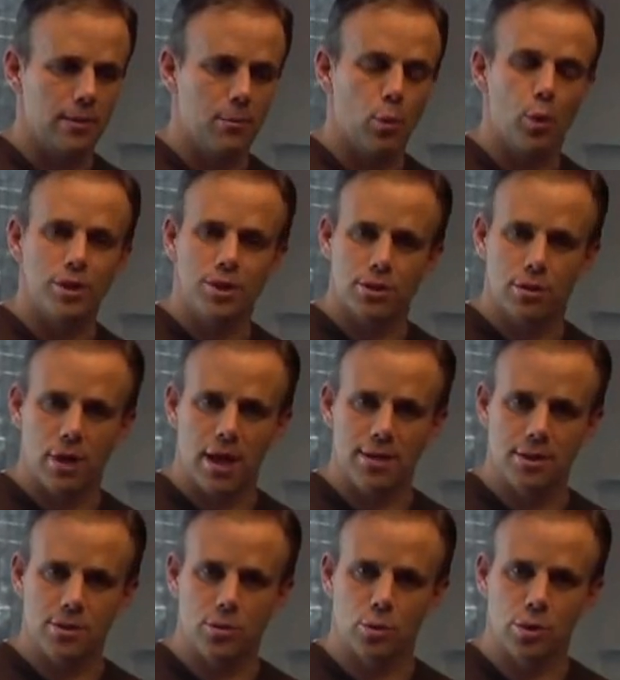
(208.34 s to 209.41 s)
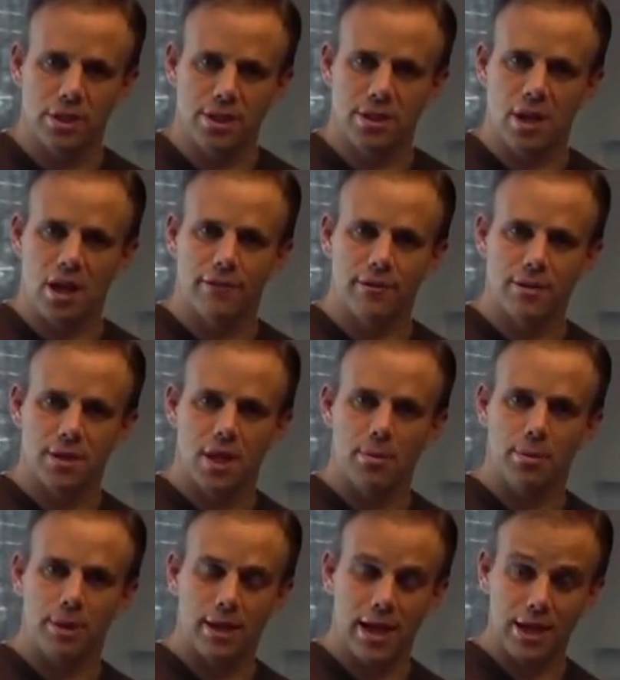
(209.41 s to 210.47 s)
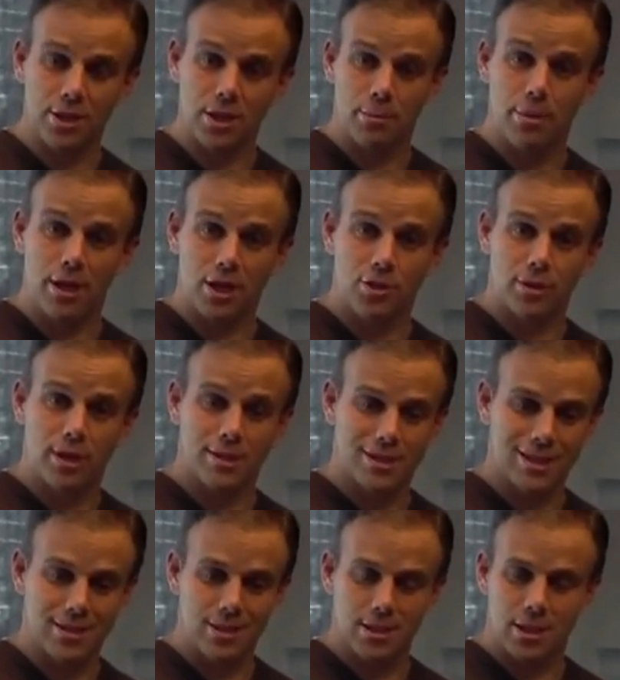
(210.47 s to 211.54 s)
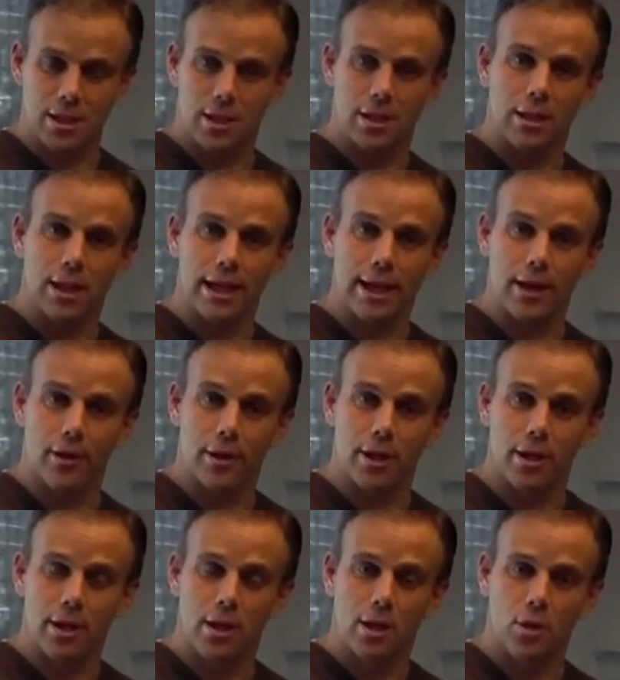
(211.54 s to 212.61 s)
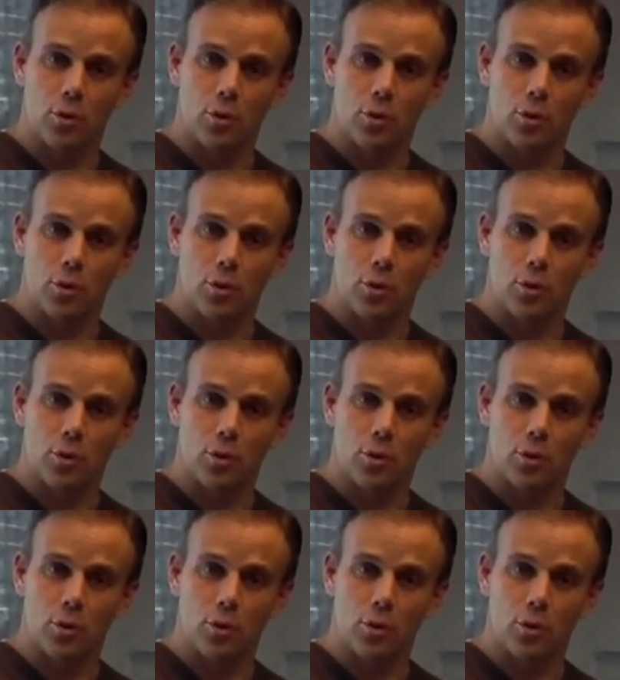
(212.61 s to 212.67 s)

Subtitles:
It moisturizes, really softens up, and it actually penetrates into the leg area